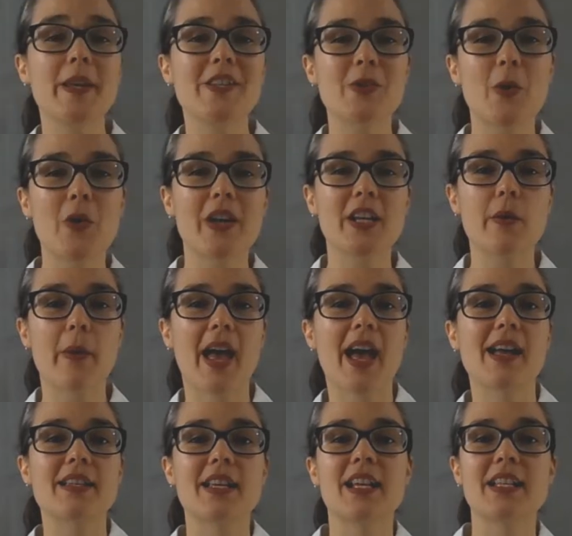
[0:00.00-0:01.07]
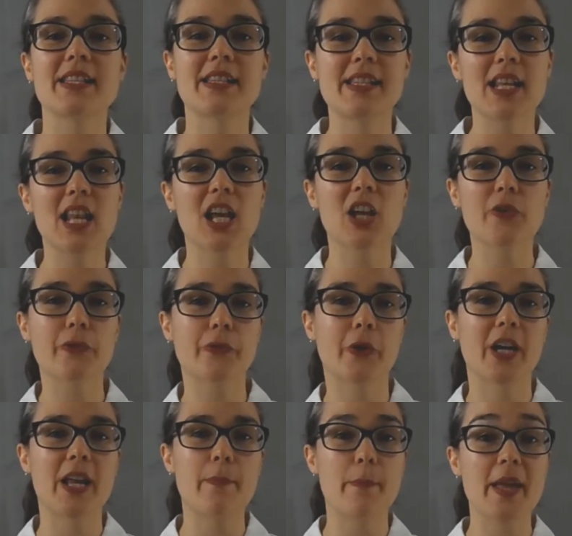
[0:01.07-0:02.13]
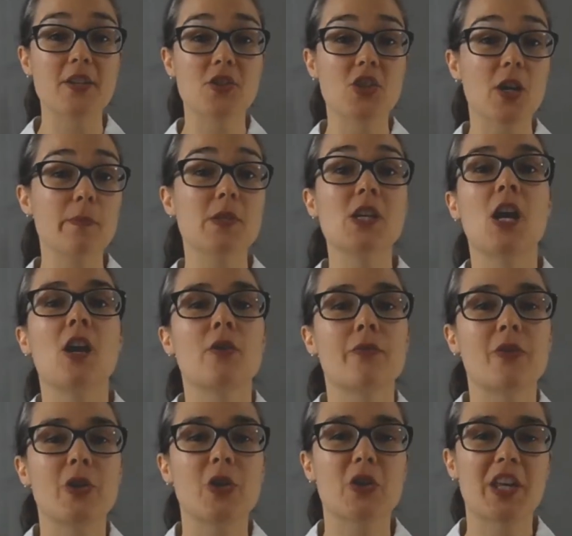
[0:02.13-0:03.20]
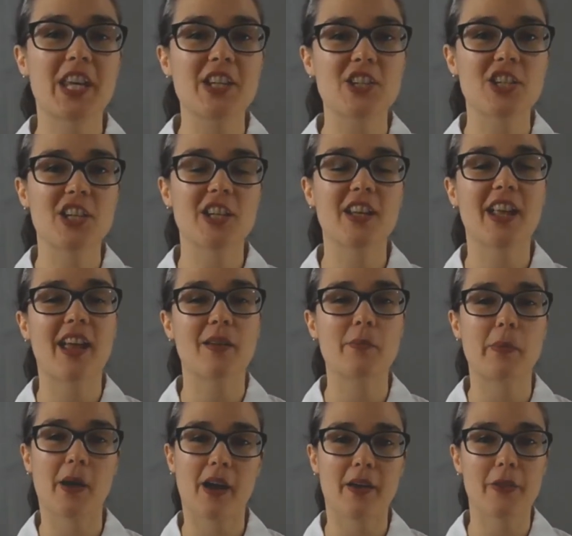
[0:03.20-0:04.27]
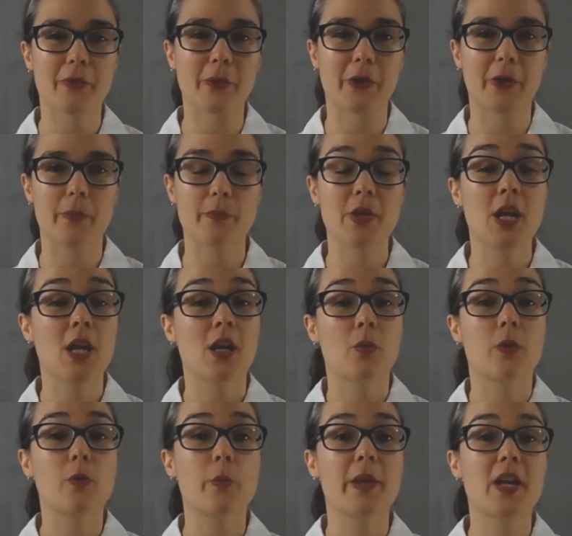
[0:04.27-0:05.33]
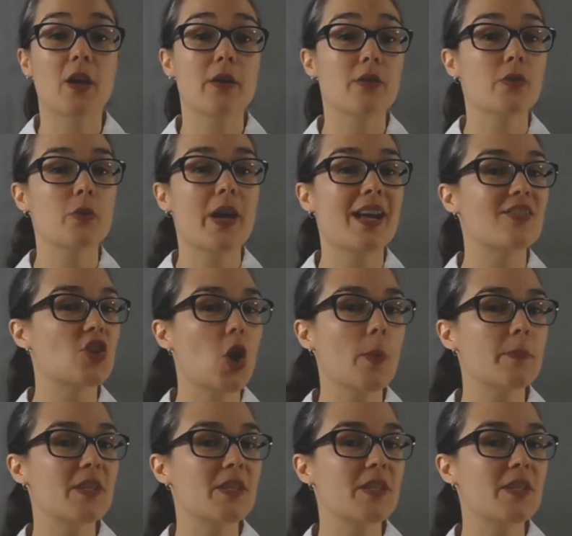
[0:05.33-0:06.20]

we will be talking about silica-free bench tops for your kitchen and bathroom. We will be going through our